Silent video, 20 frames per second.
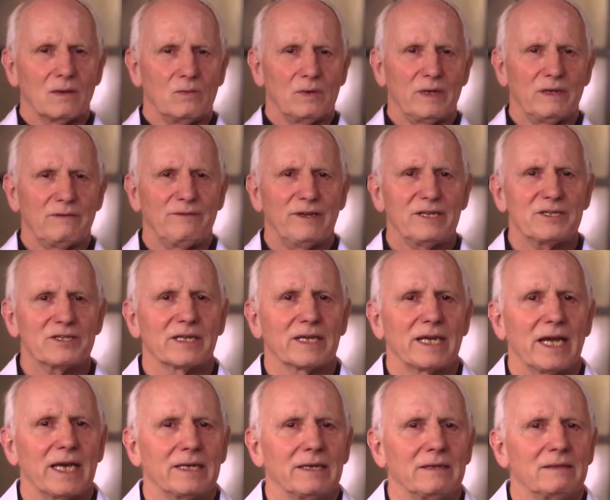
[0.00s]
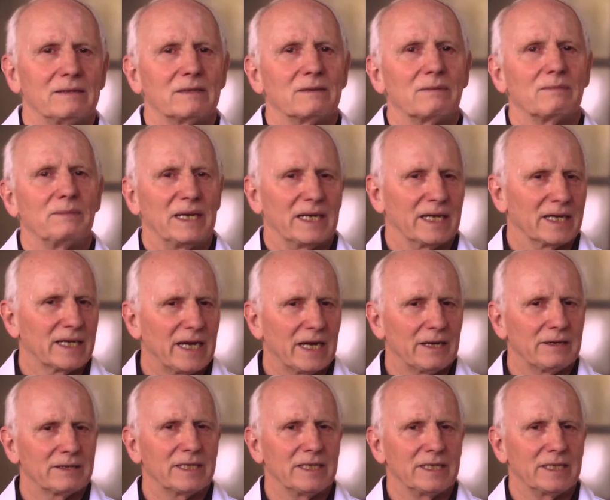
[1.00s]
We investigated
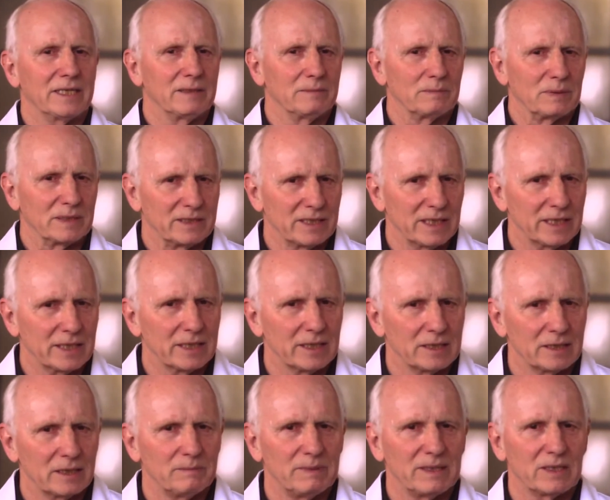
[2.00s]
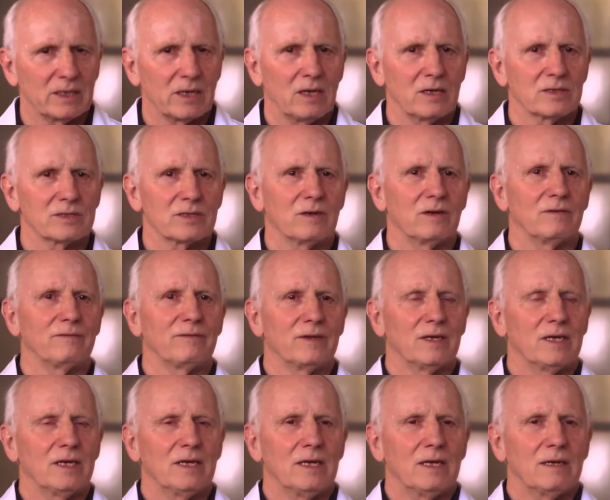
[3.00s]
beta-carotene in particular because of
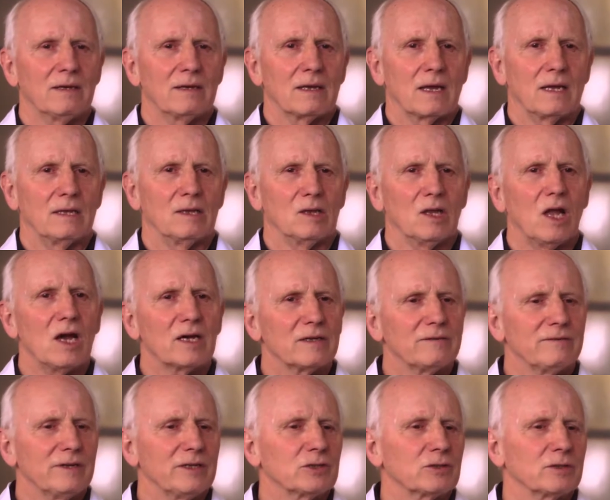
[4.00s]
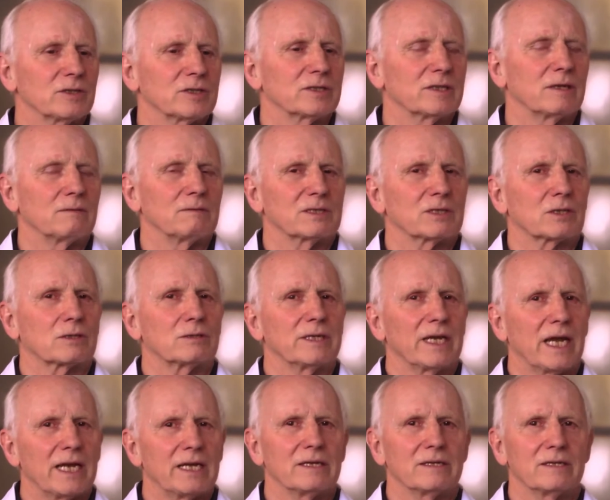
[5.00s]
a lot of interest that was
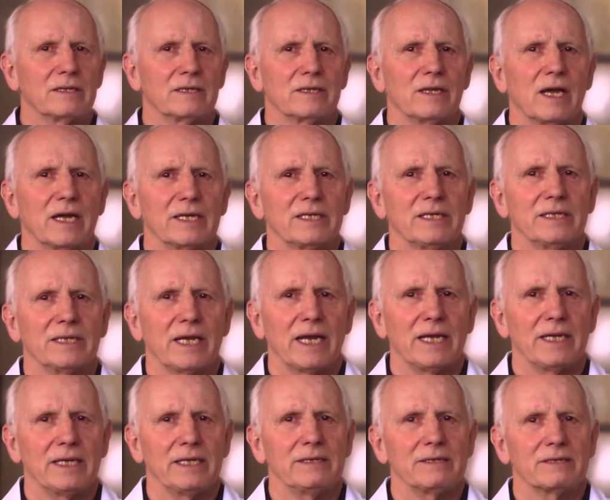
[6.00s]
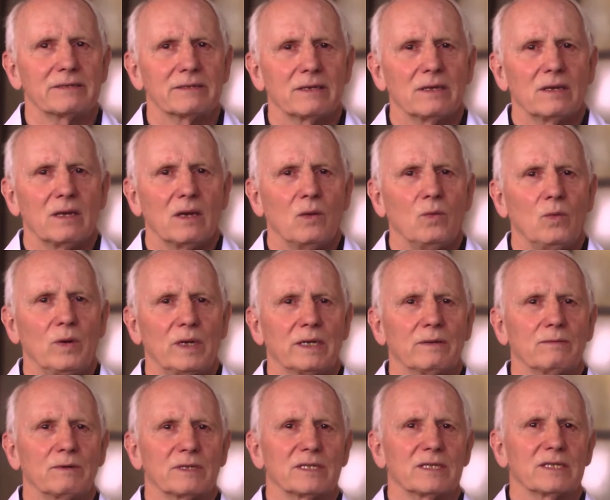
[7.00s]
created in the 1980s when
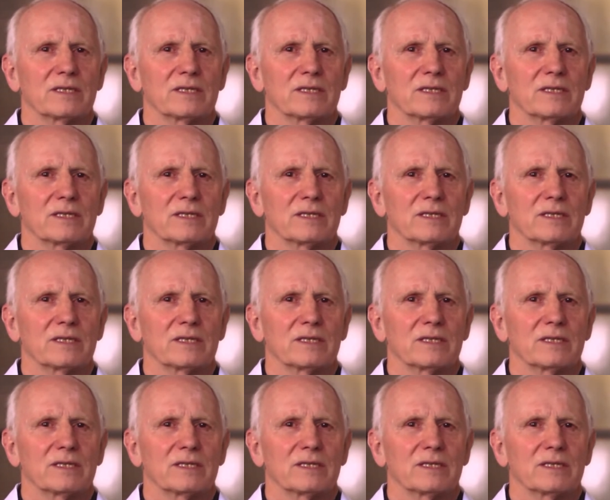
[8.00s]
it was